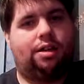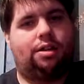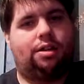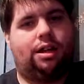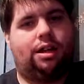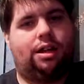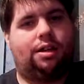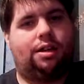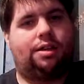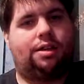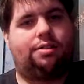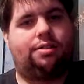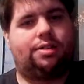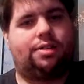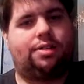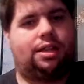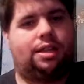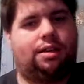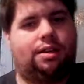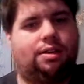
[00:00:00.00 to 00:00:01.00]

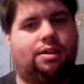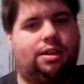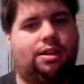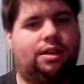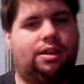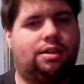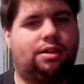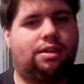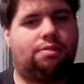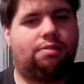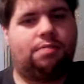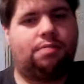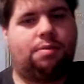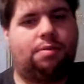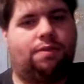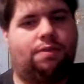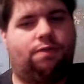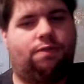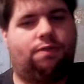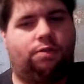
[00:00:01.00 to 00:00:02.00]
There's like
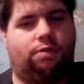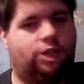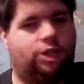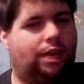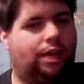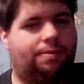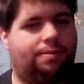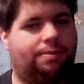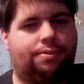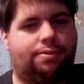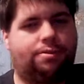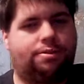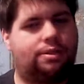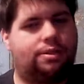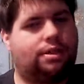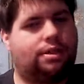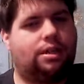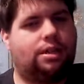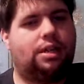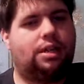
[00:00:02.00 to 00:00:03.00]
maybe 4
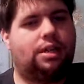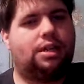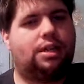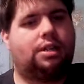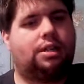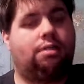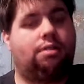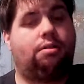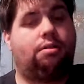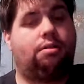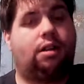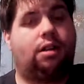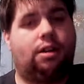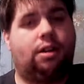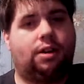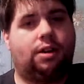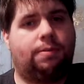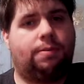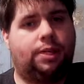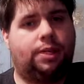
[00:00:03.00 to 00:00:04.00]
chapters. They're
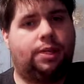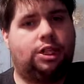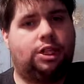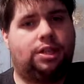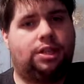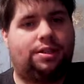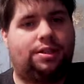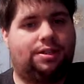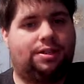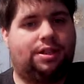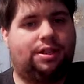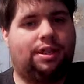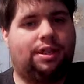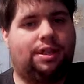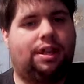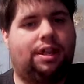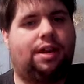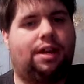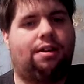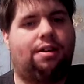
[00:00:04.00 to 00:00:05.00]
longer missions and
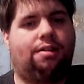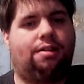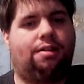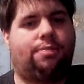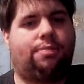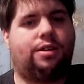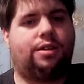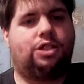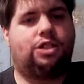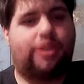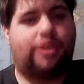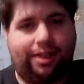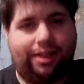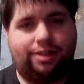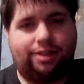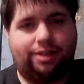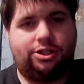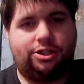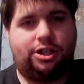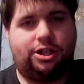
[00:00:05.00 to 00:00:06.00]
they are a bit
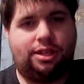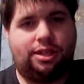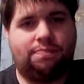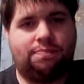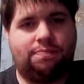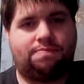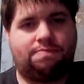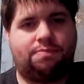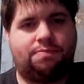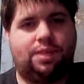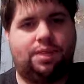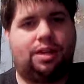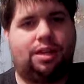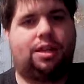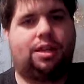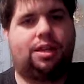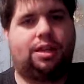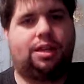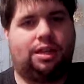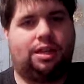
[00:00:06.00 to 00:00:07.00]
challenging.
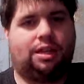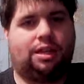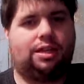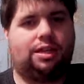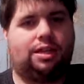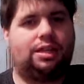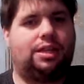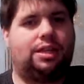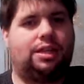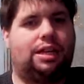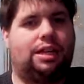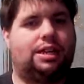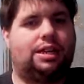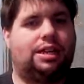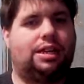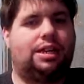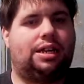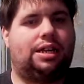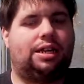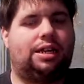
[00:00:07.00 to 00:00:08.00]
I think they did that to
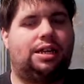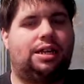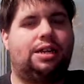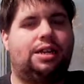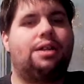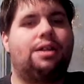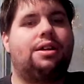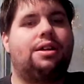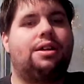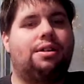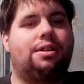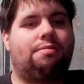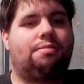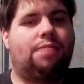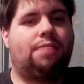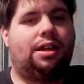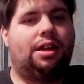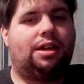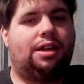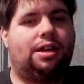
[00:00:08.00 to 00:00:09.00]
kind of
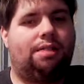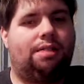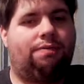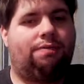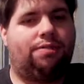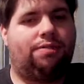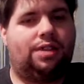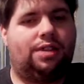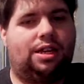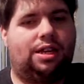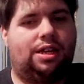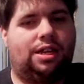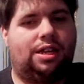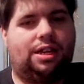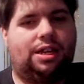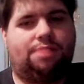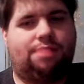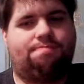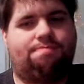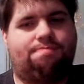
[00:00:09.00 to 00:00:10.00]
make up for
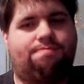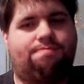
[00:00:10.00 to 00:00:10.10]
the